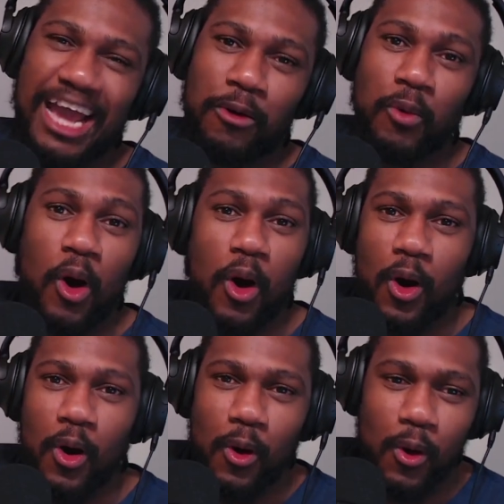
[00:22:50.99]

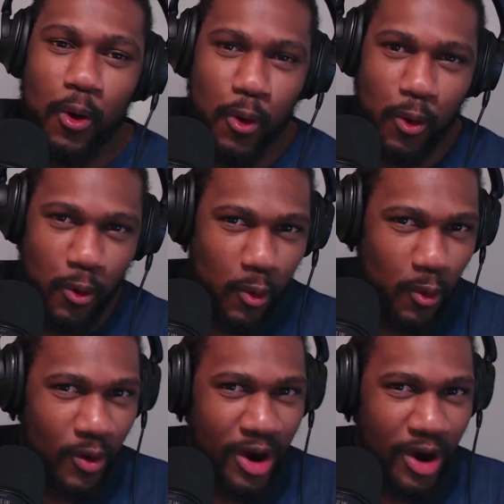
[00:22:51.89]
Woo!